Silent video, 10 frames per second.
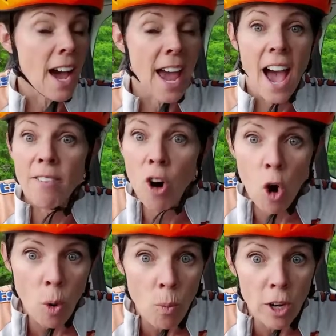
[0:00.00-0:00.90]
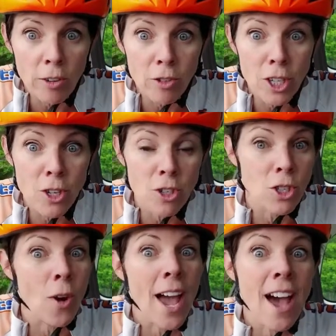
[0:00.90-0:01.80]
I have homework for you.
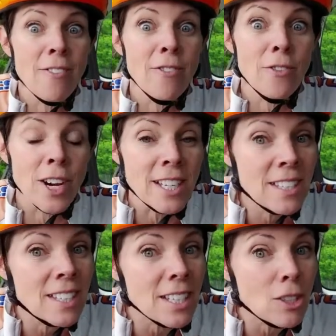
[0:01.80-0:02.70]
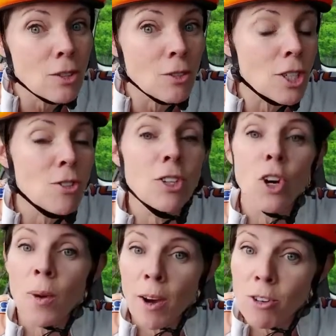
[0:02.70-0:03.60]
So I have fun skills for you to
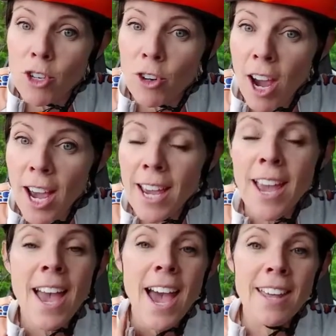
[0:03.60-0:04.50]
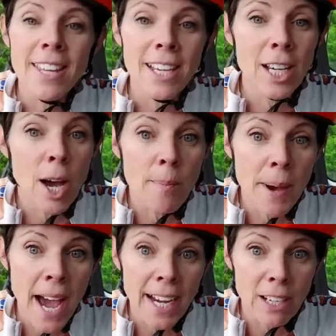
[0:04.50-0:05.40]
go out and try and then come
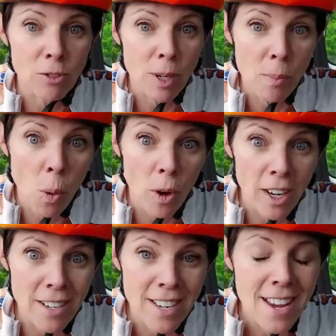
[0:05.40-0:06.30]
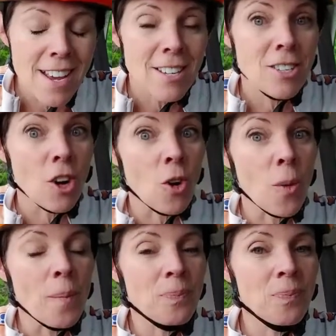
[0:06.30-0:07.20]
back and report.
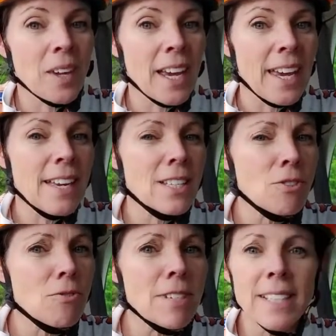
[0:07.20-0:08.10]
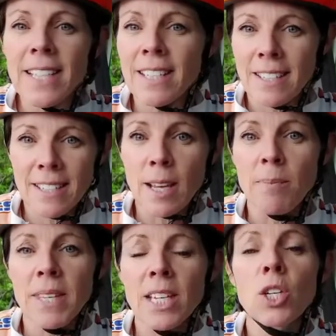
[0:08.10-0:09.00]
So it's really
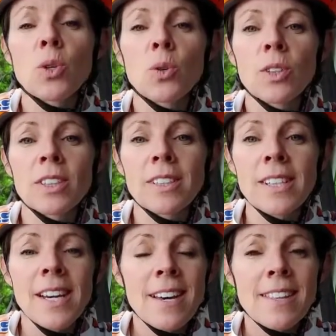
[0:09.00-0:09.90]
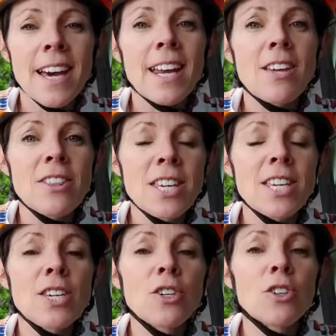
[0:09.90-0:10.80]
something cool that I
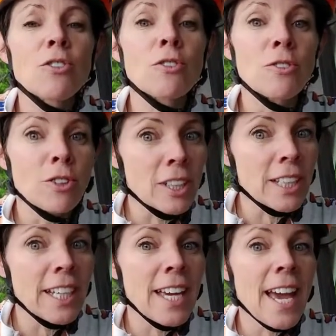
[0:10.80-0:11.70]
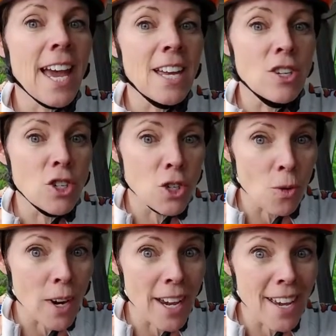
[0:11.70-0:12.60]
think you'll really
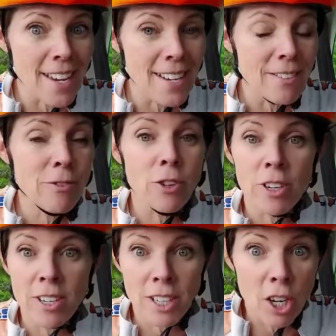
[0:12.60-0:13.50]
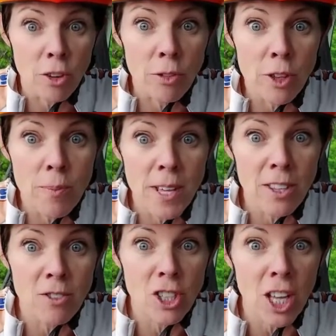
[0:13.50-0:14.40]
enjoy. For the
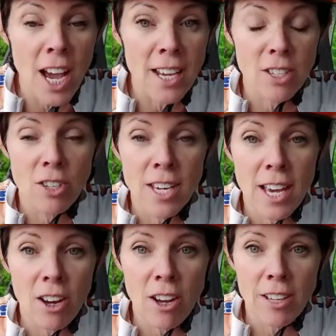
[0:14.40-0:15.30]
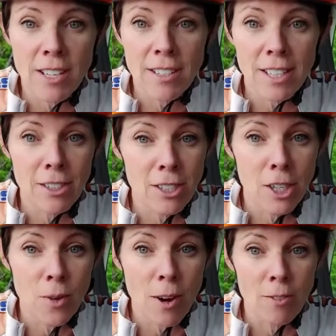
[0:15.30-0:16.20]
month of July. So you get all that skills,
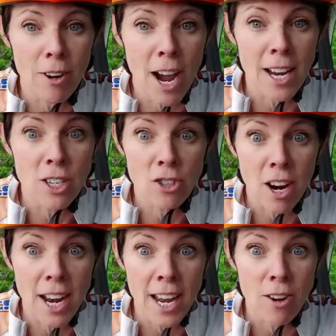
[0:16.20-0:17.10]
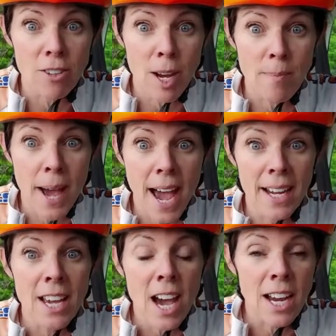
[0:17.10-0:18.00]
you go out and ride, try it out, come
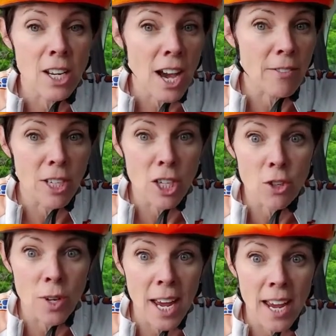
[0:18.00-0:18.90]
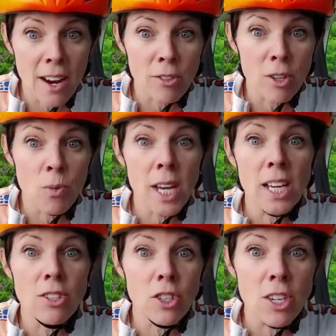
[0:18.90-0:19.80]
back. I have a Q&A every
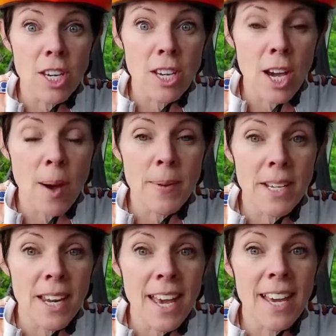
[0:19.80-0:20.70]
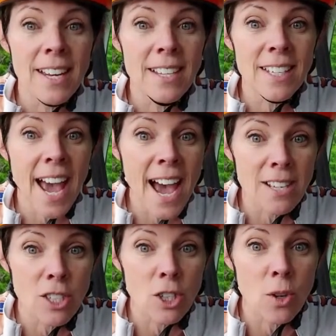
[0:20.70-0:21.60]
week so you can come in and
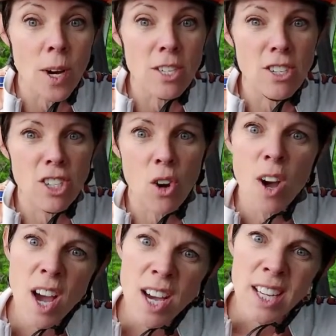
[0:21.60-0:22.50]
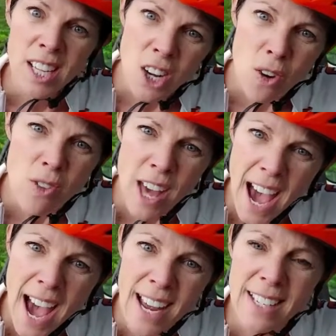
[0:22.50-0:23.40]
ask your questions, go, you know
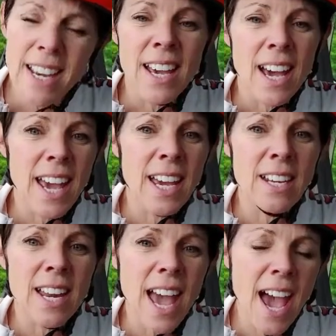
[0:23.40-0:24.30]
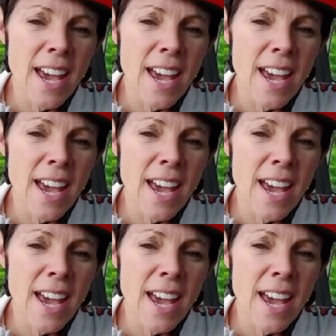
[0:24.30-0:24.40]
that, and